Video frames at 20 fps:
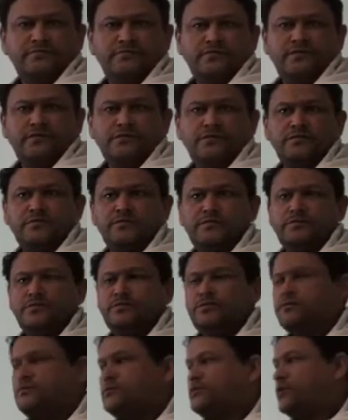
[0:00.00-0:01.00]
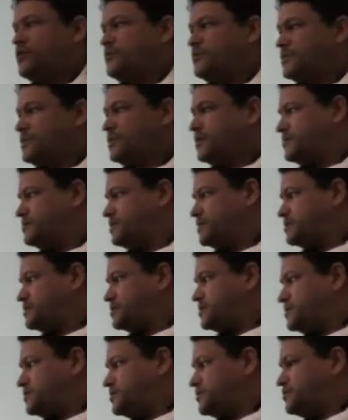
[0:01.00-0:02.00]
It's common now these
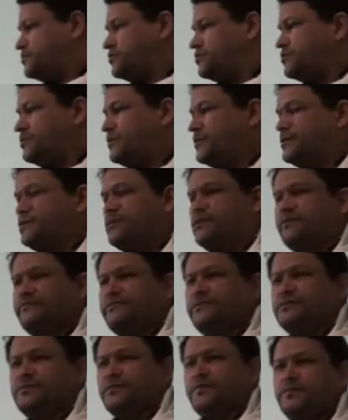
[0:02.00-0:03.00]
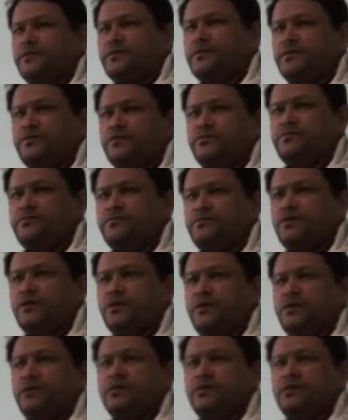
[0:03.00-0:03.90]
days to talk about love is something that you